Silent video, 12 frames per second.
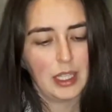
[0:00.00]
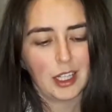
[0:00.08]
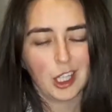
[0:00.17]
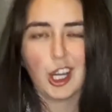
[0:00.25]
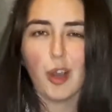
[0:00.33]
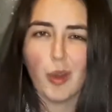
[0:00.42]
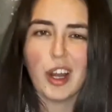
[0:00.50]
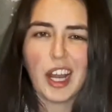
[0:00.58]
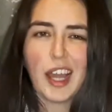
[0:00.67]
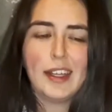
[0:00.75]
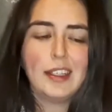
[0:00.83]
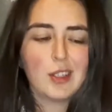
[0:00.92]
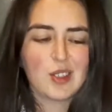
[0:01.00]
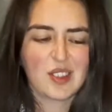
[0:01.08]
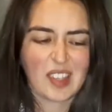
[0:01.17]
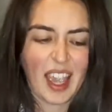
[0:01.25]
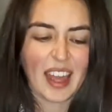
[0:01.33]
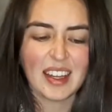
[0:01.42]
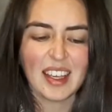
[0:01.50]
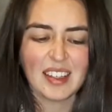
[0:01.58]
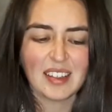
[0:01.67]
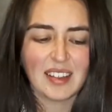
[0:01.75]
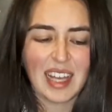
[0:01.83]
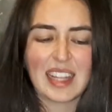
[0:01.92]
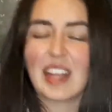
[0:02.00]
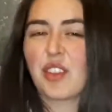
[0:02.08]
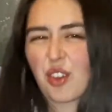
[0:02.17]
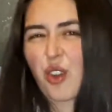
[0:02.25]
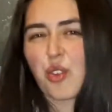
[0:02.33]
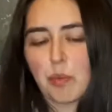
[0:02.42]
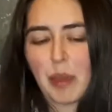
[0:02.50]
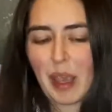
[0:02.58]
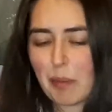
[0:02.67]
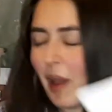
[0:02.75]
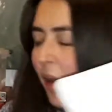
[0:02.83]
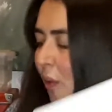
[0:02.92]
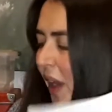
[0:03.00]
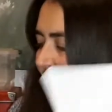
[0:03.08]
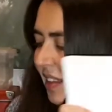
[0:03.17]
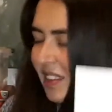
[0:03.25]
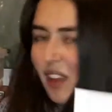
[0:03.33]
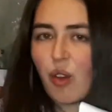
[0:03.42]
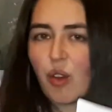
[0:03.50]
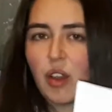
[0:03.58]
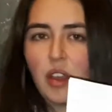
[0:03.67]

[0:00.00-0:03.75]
You know what? I need to scan it and then throw the paper away. So